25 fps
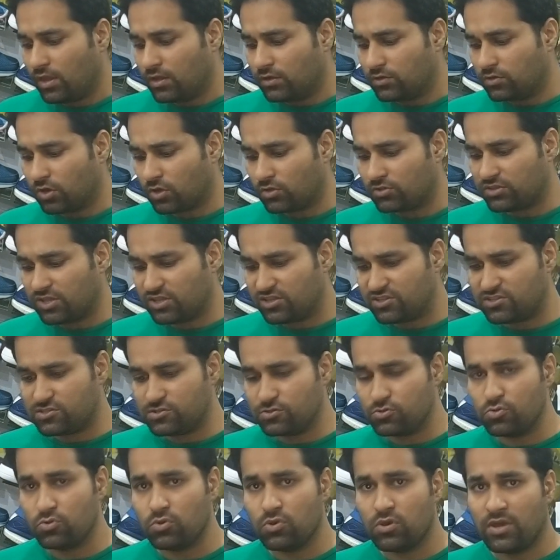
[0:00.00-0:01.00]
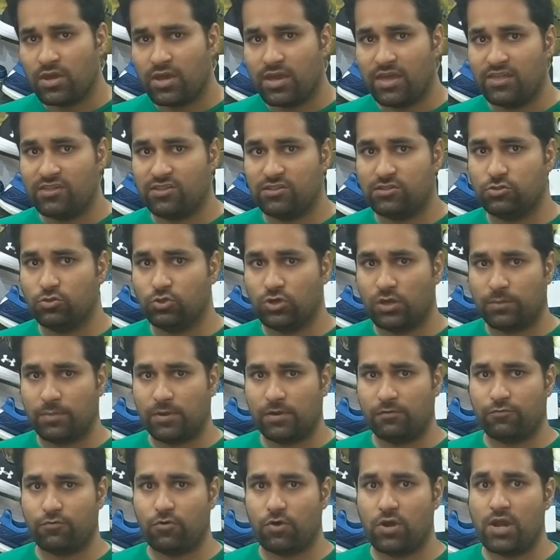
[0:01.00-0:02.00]
Now this shoe is
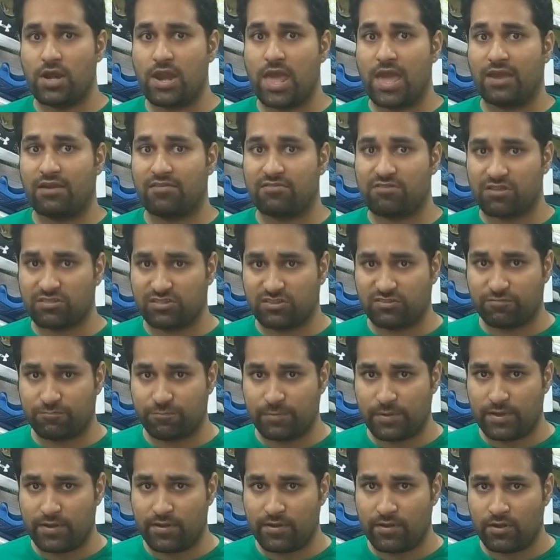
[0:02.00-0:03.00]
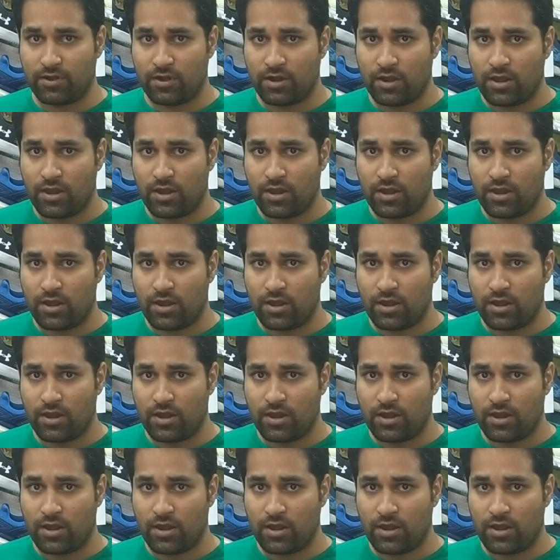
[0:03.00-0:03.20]
suitable for an aggressive player.